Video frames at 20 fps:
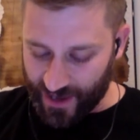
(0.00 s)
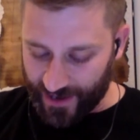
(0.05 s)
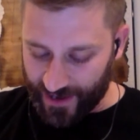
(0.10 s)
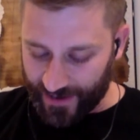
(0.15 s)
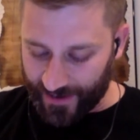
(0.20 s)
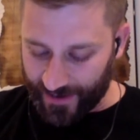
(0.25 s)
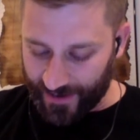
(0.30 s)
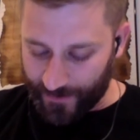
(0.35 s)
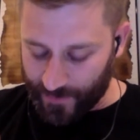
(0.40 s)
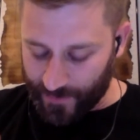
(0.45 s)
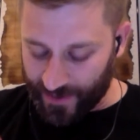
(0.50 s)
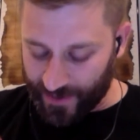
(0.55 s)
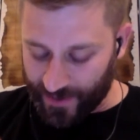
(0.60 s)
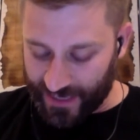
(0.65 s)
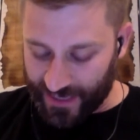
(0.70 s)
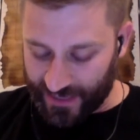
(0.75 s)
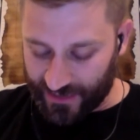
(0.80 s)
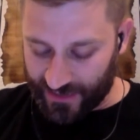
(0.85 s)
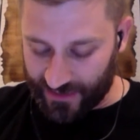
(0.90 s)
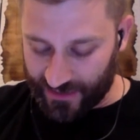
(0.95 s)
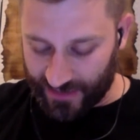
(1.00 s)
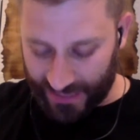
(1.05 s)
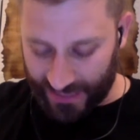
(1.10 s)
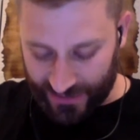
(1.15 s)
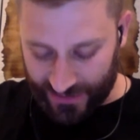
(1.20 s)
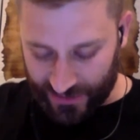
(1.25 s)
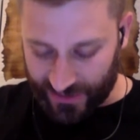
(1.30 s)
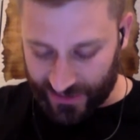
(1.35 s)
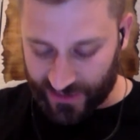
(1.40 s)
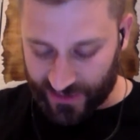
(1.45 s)
Uh, but it
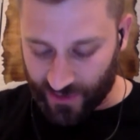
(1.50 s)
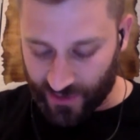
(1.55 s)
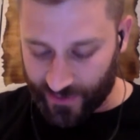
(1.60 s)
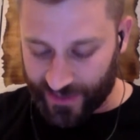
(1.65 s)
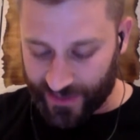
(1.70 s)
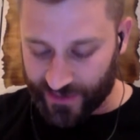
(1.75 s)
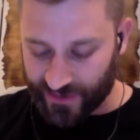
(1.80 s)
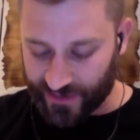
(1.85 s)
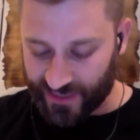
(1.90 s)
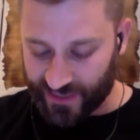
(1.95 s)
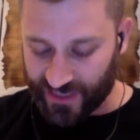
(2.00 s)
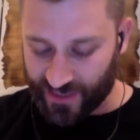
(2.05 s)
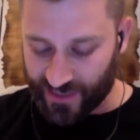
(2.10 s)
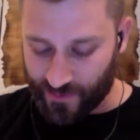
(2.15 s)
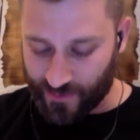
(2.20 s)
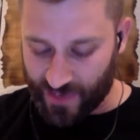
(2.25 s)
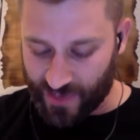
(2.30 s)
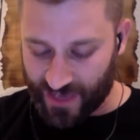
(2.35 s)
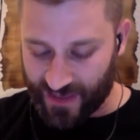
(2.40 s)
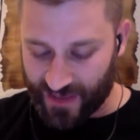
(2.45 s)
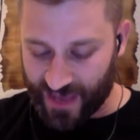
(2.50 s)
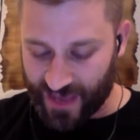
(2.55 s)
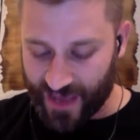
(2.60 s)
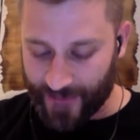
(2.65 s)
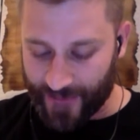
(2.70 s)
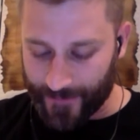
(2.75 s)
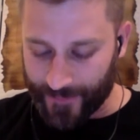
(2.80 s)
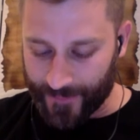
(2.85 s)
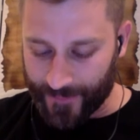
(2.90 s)
it's just so interesting to me that